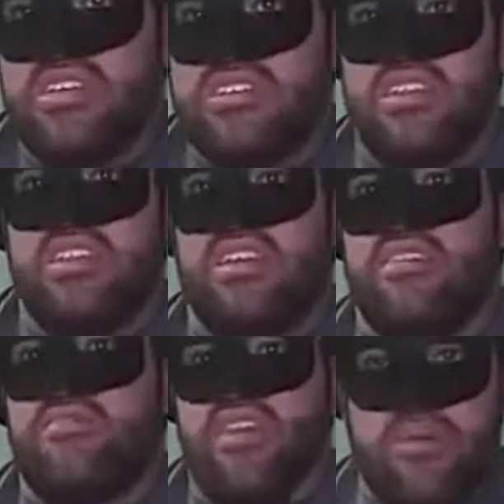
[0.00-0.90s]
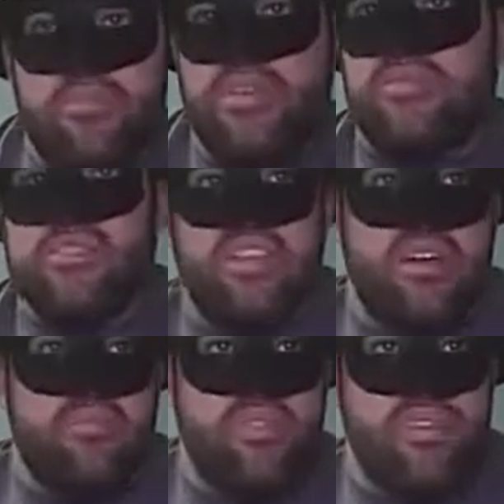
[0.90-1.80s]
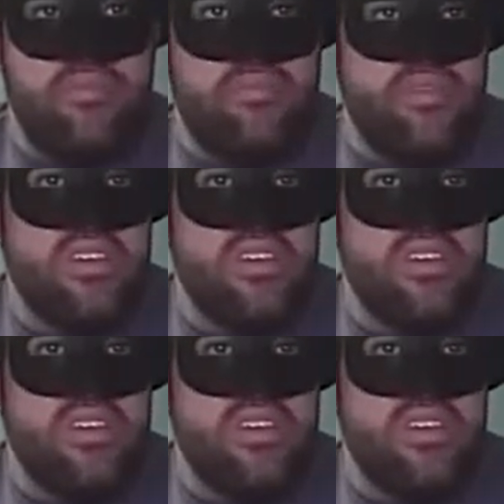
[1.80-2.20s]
Sunday, 5 p.m. to 9 p.m.